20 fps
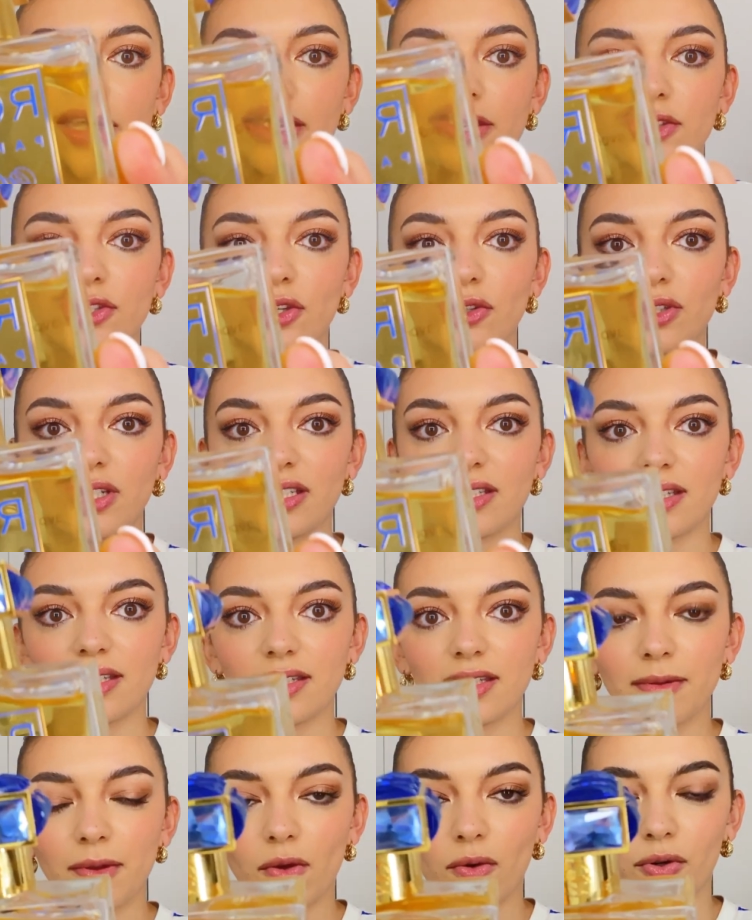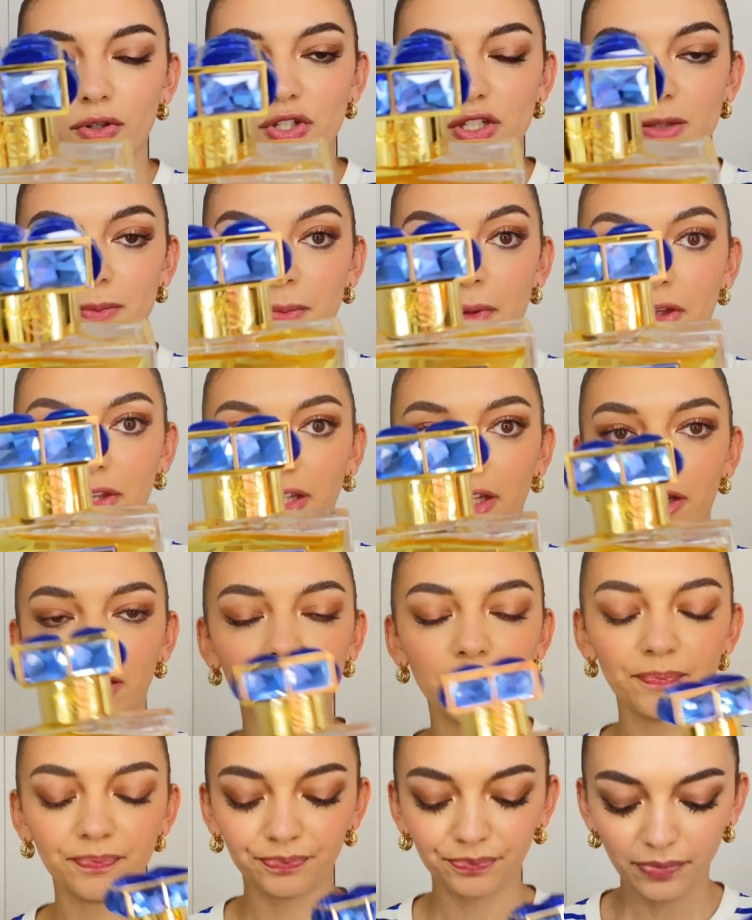So this is the gorgeous
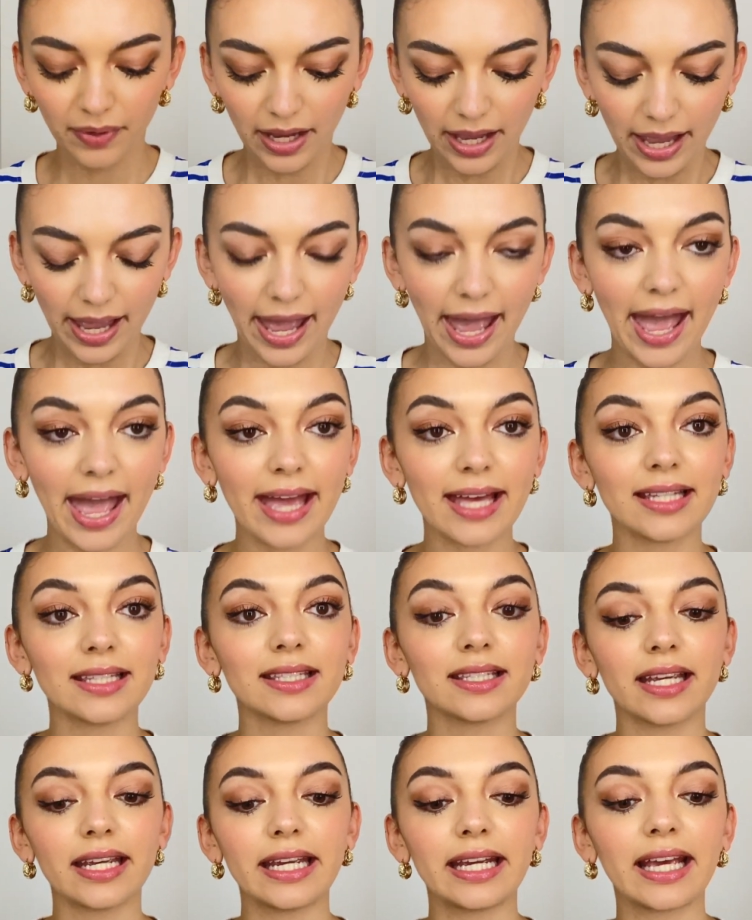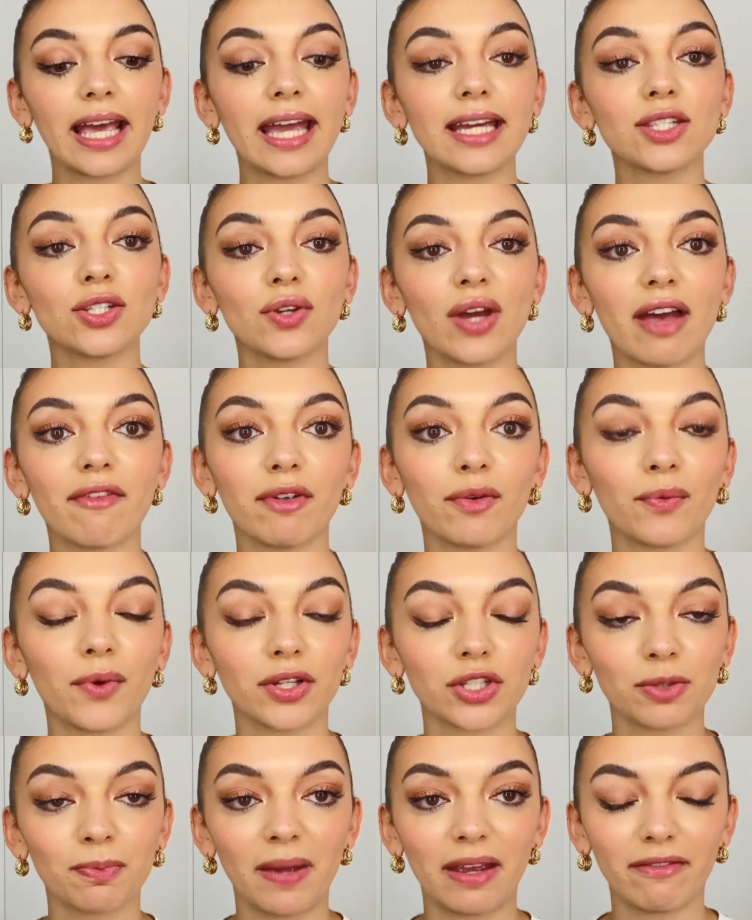bottle, and in case you haven't
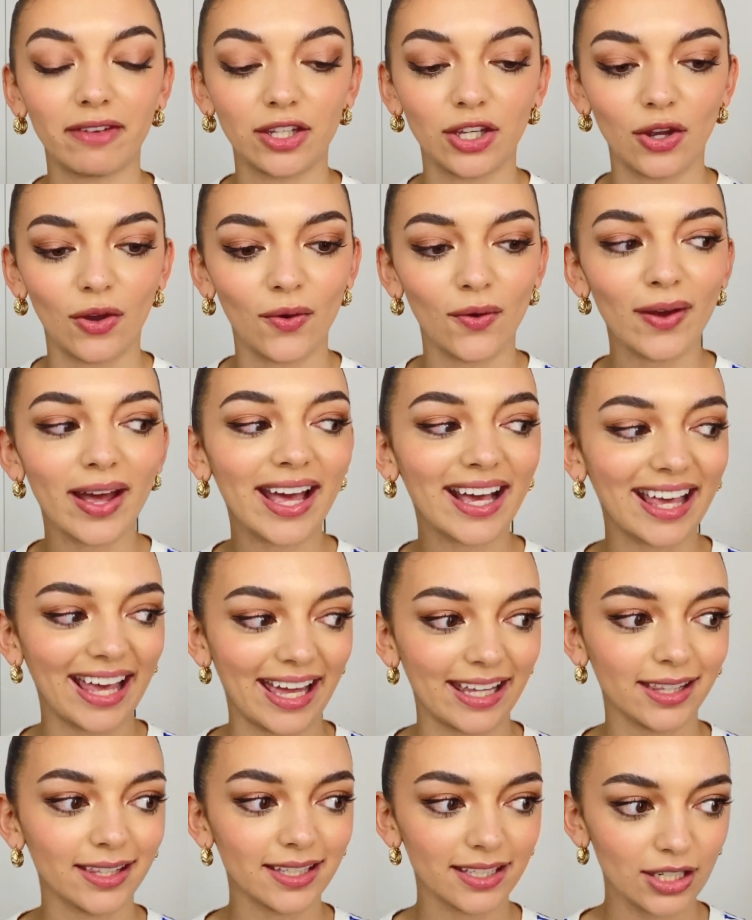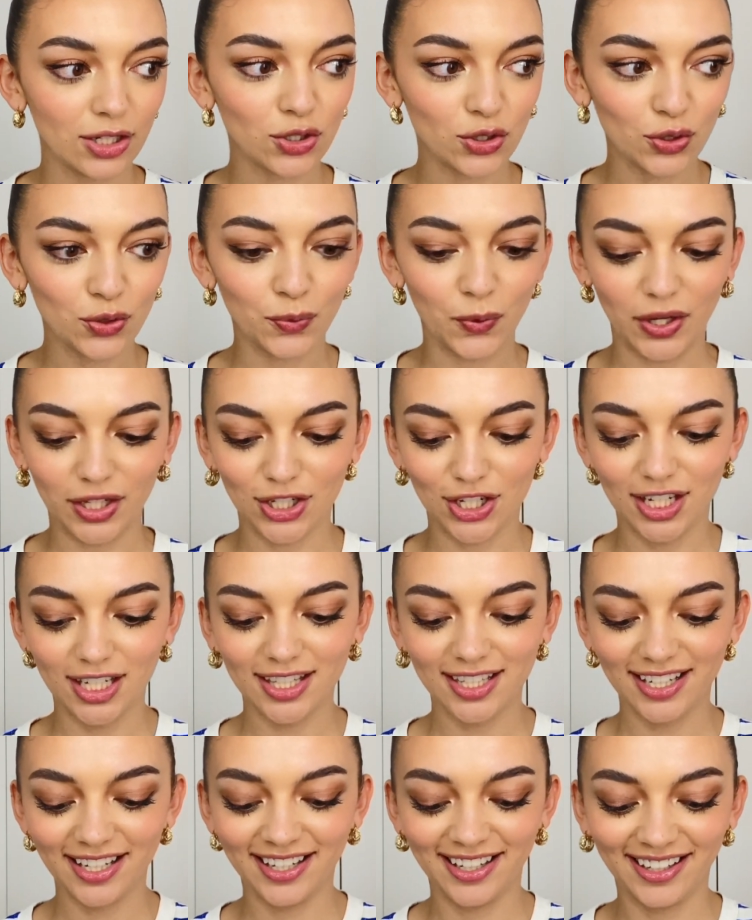watched my video, again, you should watch it.
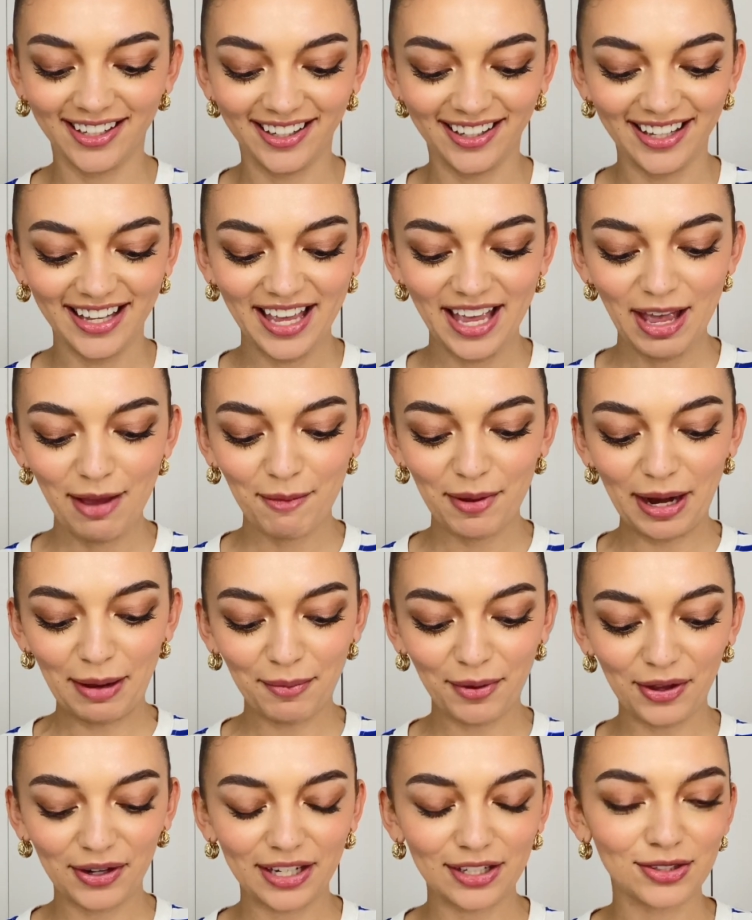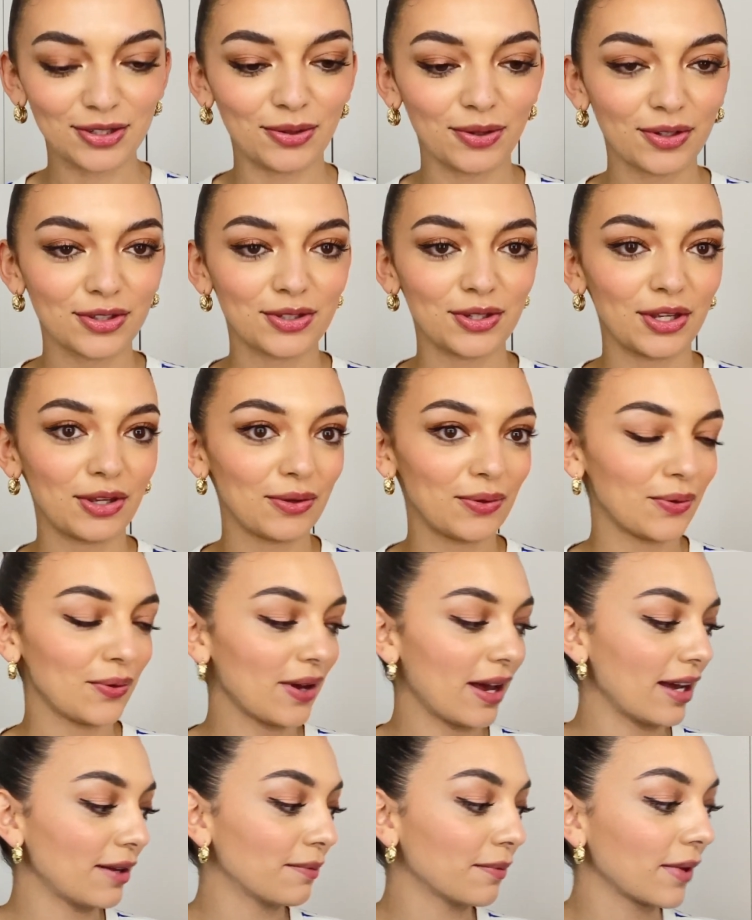But I'm gonna talk to you,
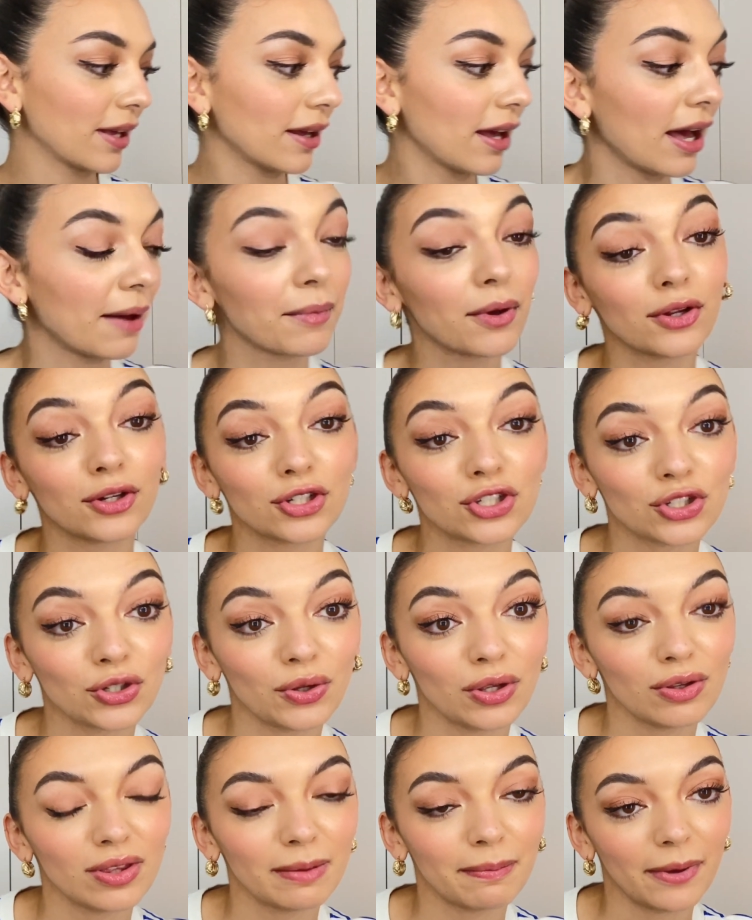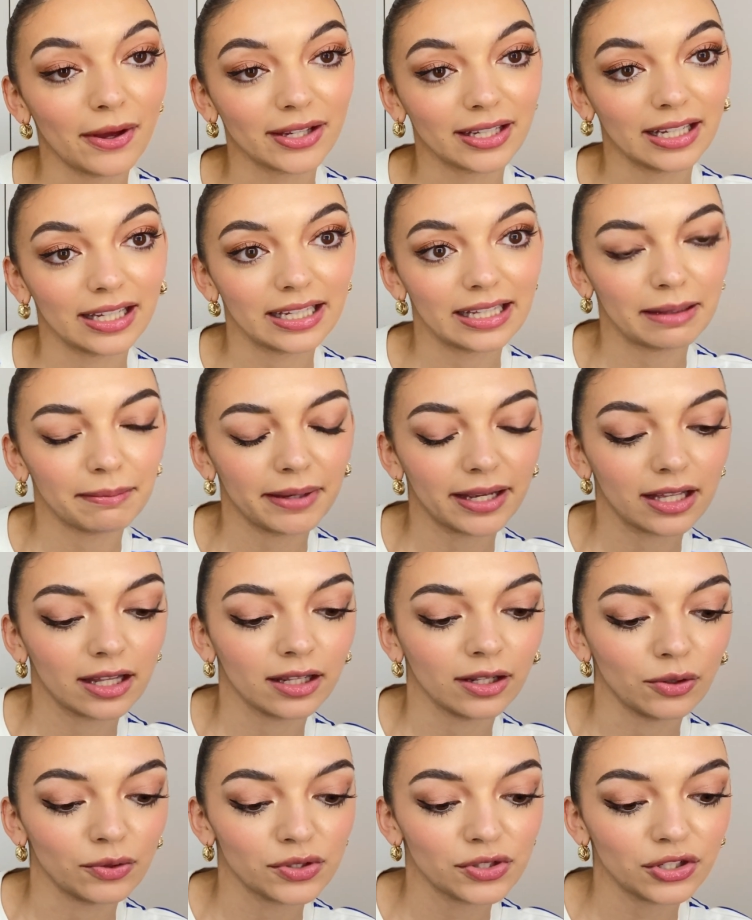I'm gonna show you the bottle a little bit
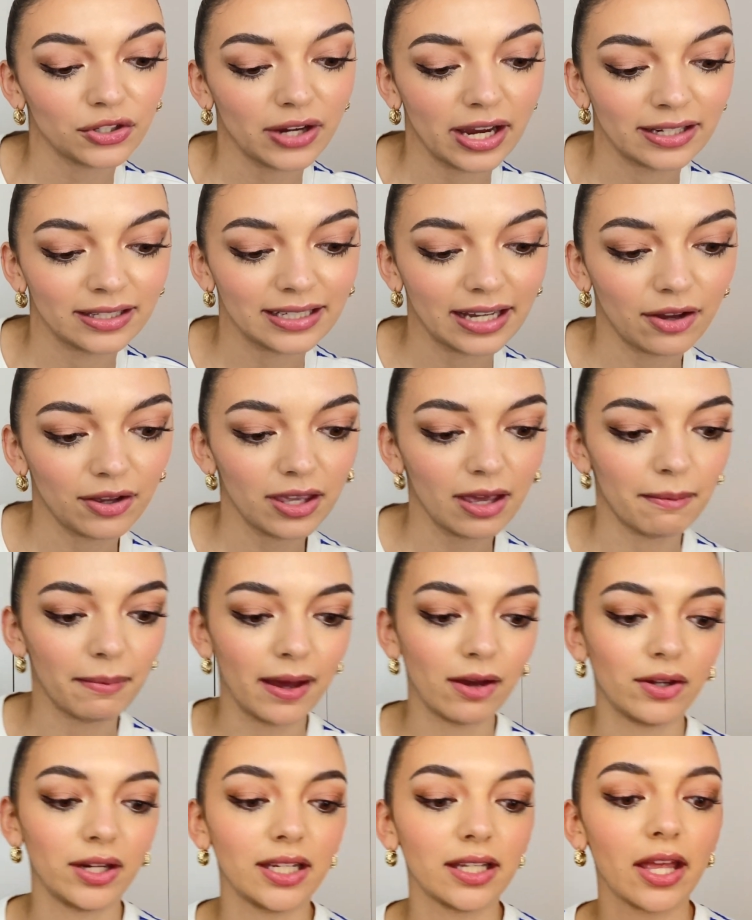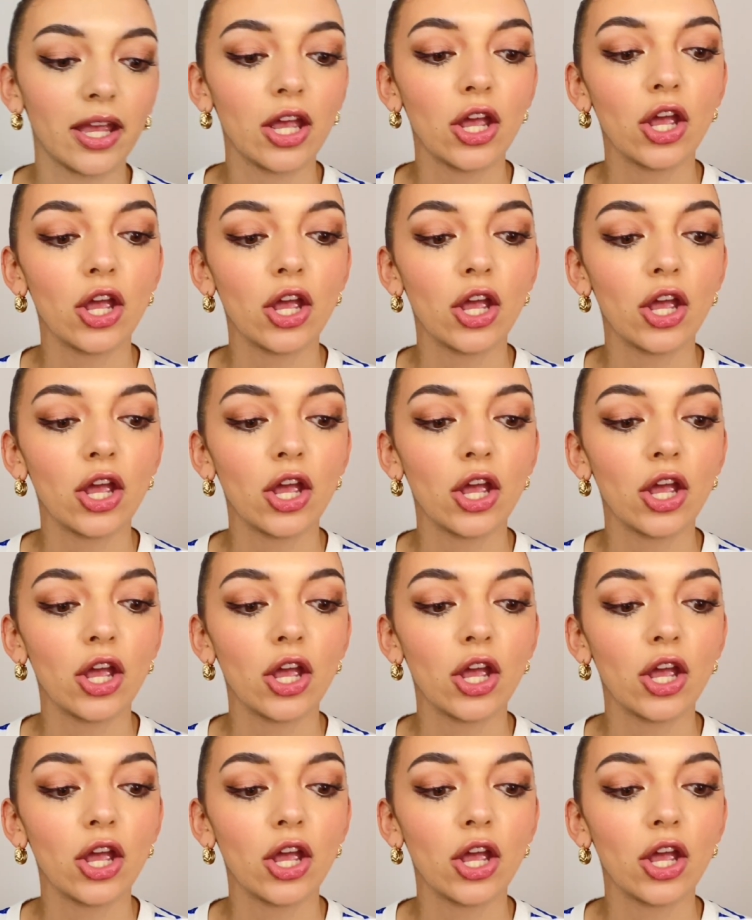closer and tell you about it.